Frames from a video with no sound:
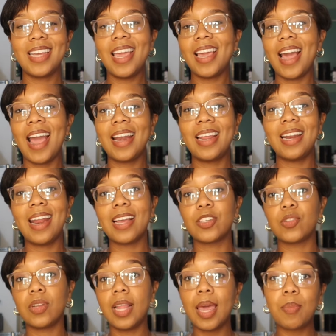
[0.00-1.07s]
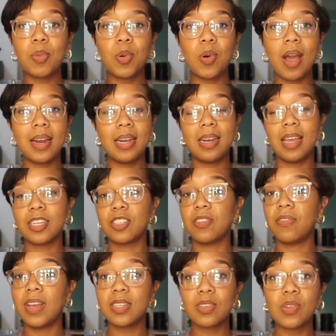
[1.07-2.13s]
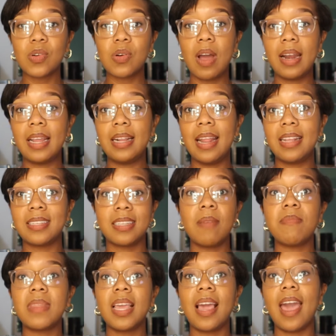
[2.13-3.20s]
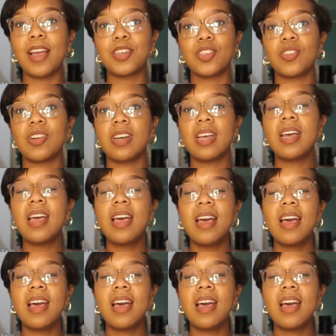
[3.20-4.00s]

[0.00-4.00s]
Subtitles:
dang, I need an extra label, I need an extra vessel, I need something extra.